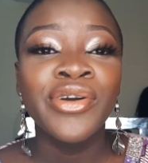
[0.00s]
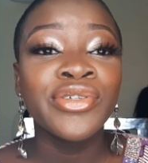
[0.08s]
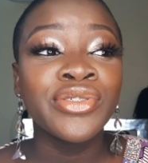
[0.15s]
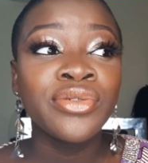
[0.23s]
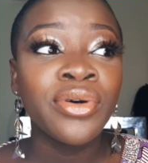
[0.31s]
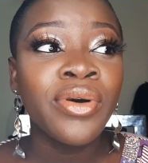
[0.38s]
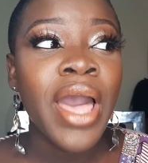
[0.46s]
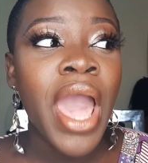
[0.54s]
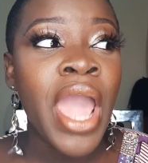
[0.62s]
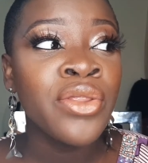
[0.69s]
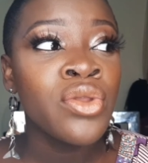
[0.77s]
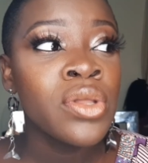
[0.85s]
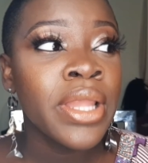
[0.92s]
So
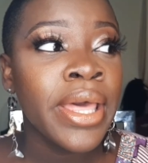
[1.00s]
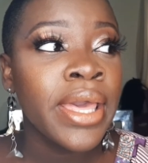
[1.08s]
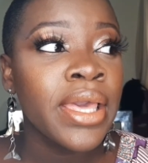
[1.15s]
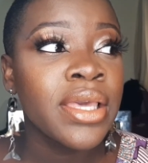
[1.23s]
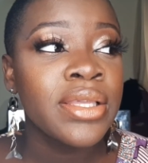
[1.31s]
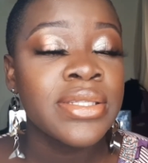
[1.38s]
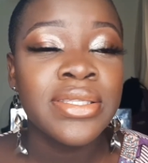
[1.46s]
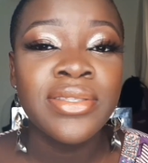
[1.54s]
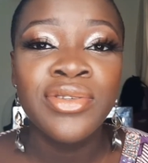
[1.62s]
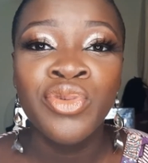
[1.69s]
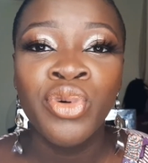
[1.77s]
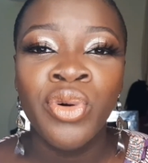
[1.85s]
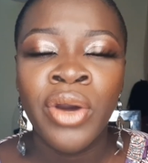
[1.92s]
I know, like,
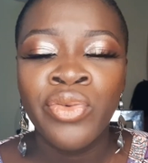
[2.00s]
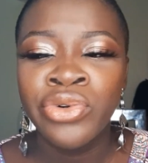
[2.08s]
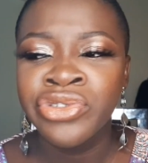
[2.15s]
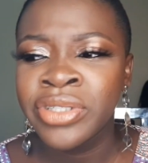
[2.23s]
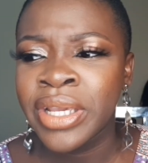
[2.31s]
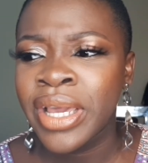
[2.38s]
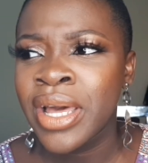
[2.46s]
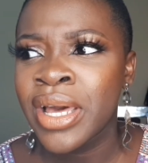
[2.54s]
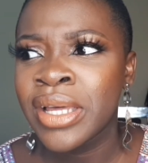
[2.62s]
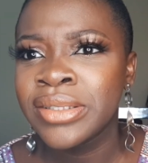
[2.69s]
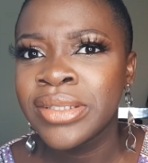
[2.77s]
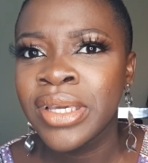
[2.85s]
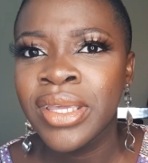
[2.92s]
people are wondering, like,
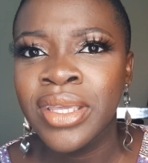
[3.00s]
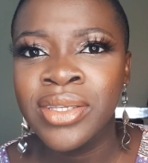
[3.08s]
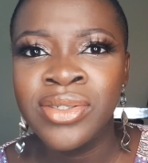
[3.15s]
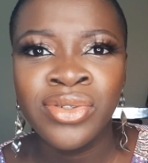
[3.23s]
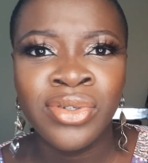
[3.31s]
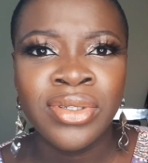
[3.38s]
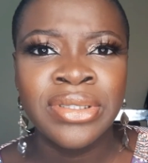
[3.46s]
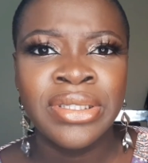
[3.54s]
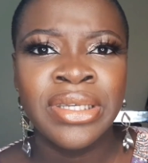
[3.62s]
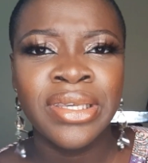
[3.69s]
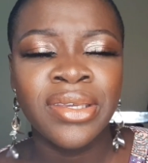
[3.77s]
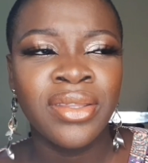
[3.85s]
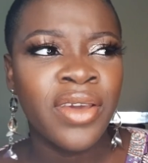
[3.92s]
10k is just
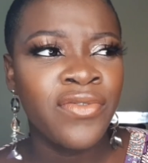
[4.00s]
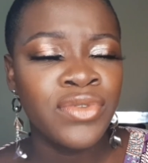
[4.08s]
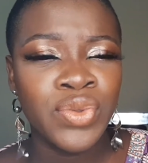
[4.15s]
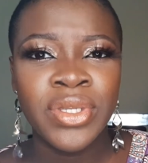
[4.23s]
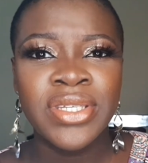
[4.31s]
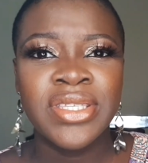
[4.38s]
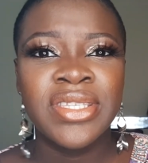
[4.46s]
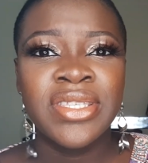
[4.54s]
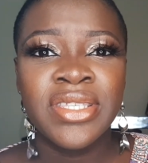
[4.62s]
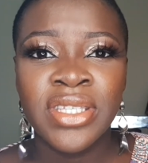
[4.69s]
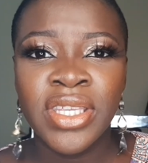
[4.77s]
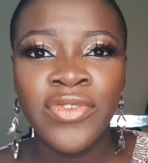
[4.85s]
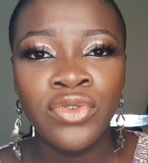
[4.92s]
10k. Like, even
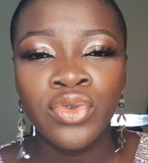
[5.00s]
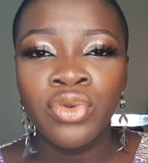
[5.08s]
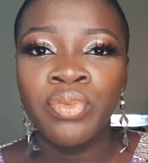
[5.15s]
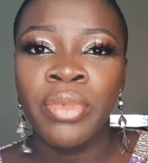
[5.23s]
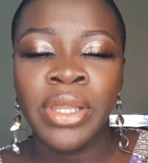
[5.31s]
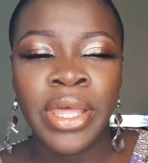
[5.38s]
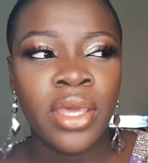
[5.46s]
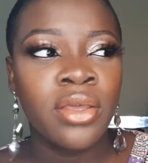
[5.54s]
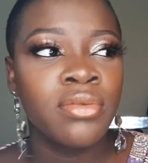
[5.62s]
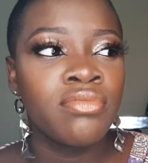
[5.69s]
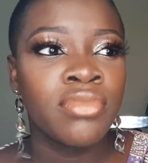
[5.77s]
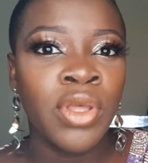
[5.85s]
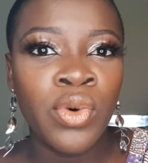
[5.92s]
2016, even though like
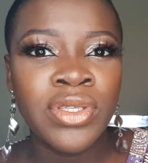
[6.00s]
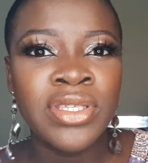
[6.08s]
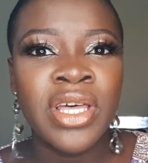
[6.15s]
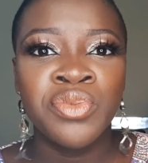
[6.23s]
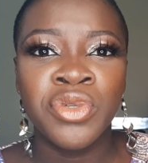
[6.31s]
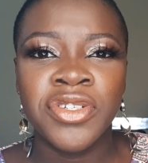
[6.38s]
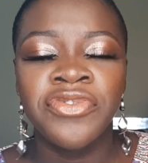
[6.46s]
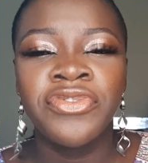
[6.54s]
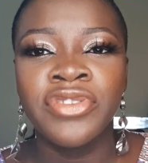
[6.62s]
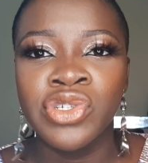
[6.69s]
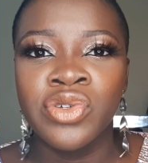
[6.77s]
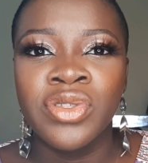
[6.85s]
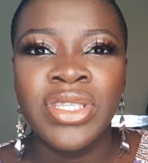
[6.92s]
there wasn't as much
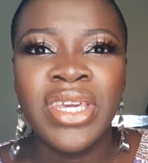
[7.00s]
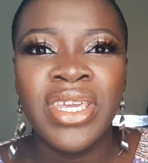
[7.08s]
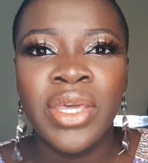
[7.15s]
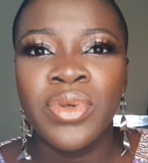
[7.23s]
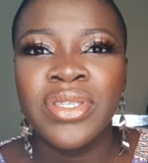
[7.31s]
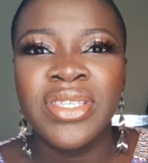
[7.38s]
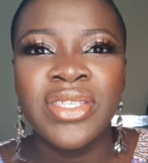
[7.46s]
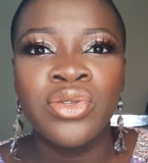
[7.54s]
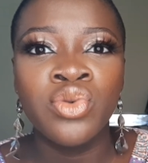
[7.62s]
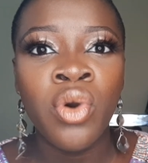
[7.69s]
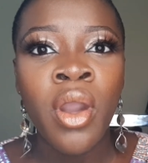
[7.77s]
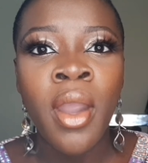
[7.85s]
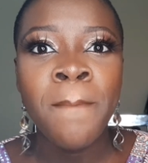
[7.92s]
inflation, 10k wasn't
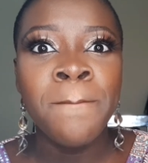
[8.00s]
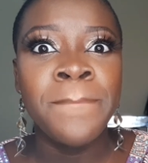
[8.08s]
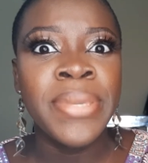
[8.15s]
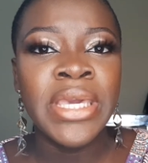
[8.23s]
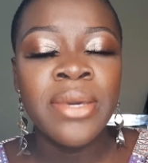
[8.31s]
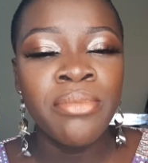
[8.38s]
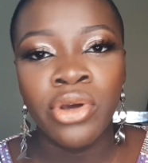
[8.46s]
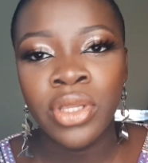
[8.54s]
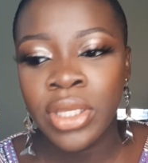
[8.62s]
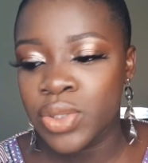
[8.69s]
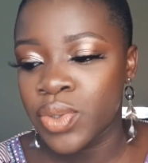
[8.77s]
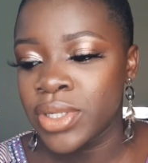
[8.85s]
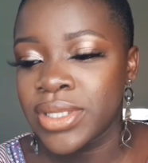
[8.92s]
still big money in
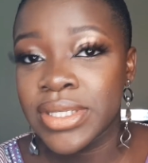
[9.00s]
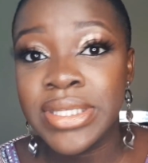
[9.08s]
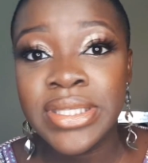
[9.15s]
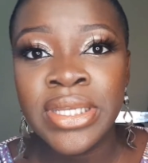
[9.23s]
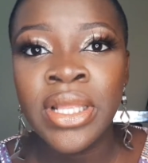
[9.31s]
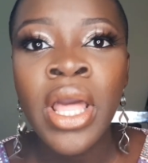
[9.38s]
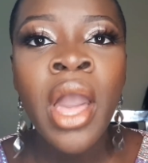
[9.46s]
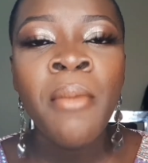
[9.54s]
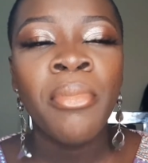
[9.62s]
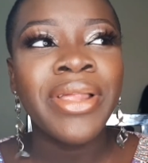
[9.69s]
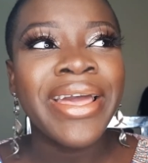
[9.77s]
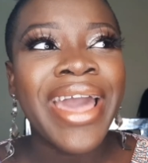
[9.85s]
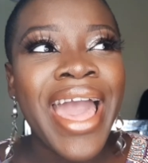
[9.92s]
2016.
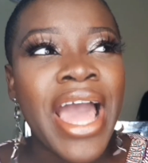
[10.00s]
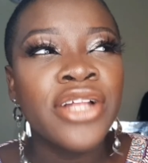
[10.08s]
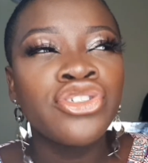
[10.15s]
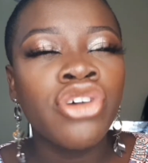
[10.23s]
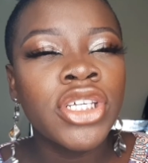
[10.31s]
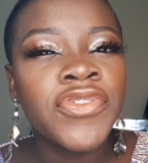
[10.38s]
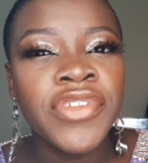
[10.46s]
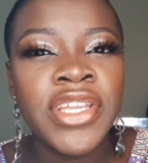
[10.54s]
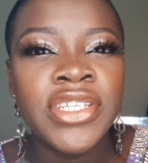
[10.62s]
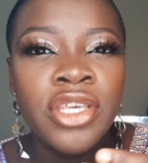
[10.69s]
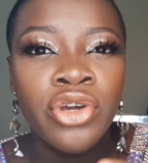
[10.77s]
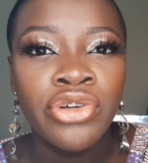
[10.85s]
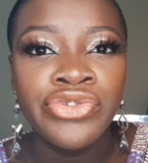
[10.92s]
But like, I had just
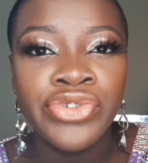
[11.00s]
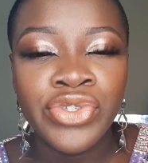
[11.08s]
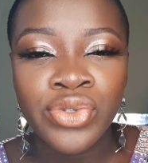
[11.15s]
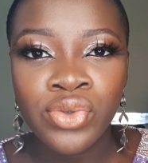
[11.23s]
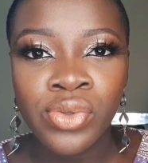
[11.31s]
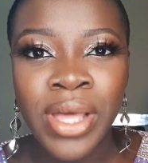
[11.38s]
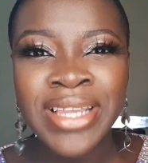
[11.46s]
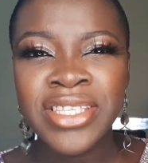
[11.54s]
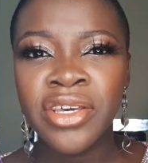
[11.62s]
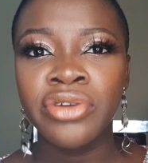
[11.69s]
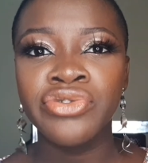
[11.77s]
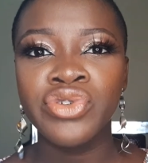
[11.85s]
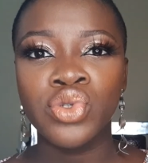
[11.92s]
finished secondary school, and in
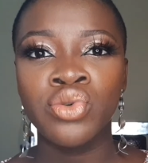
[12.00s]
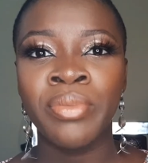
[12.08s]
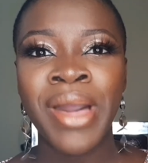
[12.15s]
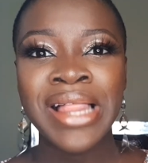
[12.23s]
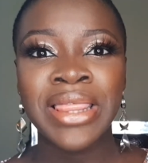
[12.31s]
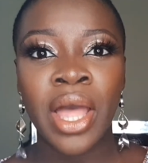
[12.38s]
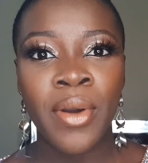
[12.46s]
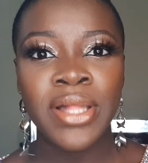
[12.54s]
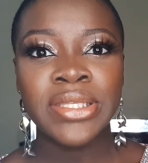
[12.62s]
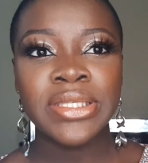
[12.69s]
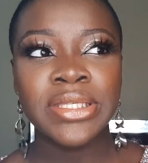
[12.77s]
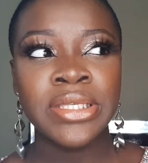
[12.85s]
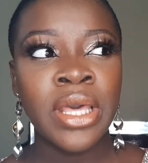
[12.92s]
secondary school my
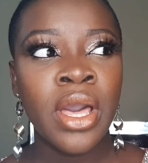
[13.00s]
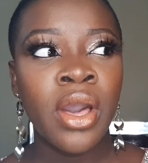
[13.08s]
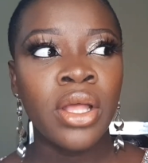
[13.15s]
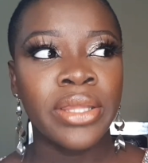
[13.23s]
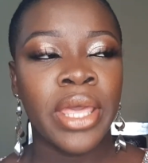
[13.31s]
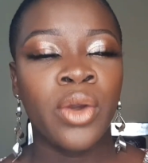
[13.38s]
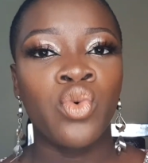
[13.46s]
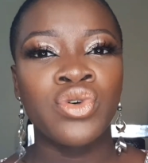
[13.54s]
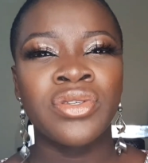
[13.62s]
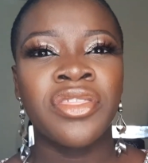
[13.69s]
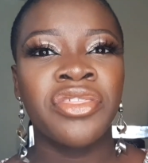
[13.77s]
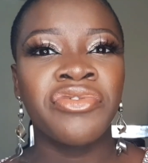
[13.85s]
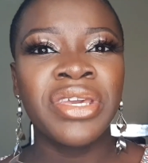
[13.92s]
allowance like was
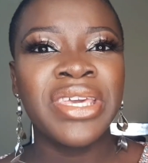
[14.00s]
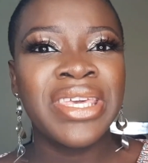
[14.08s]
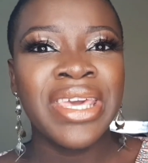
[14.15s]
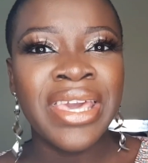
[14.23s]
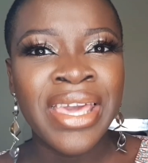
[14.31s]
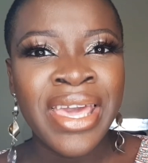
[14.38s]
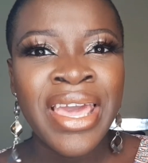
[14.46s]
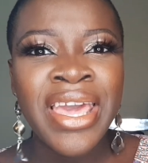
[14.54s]
3k.